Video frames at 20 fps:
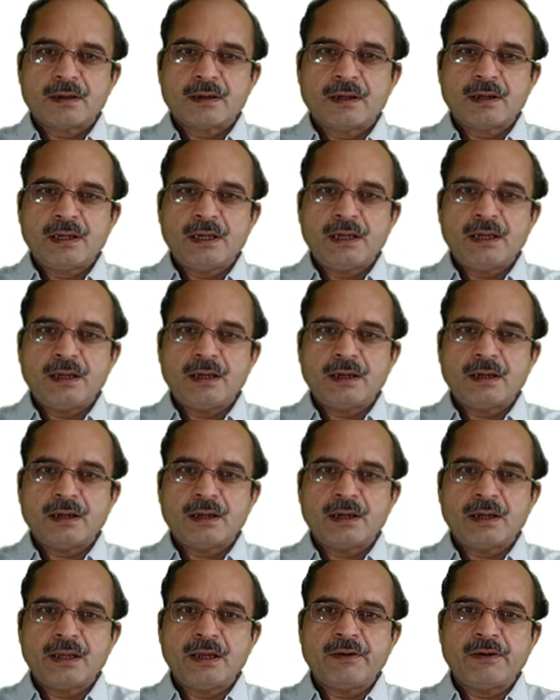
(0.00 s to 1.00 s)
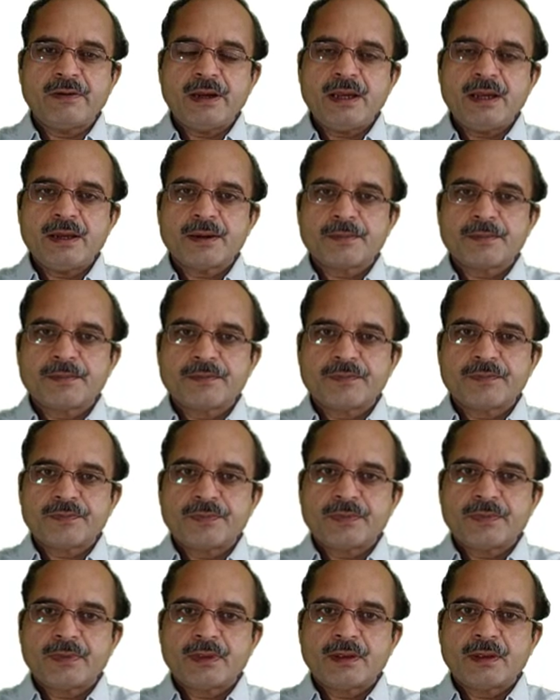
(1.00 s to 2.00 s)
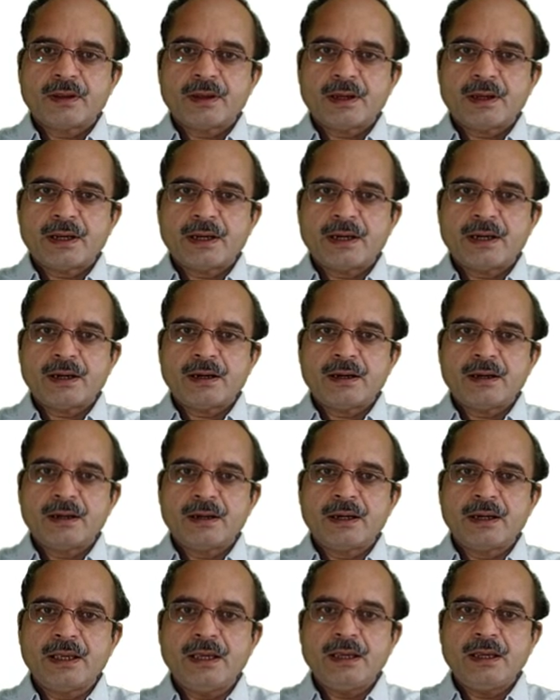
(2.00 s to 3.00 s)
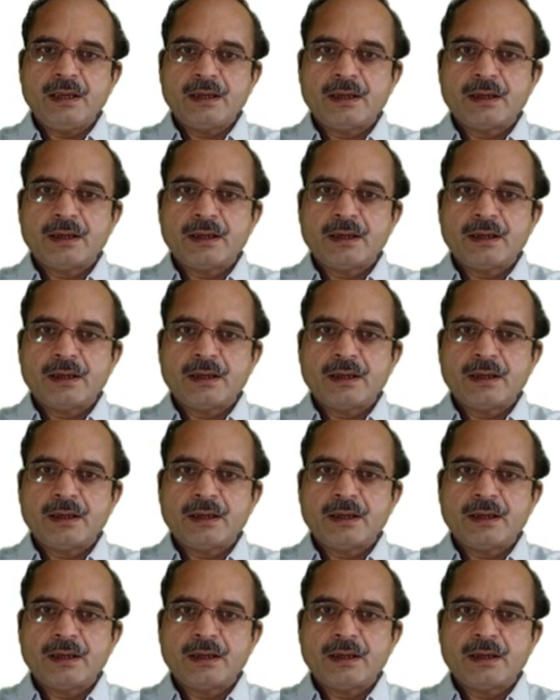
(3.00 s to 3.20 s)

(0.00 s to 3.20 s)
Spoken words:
d dy, and d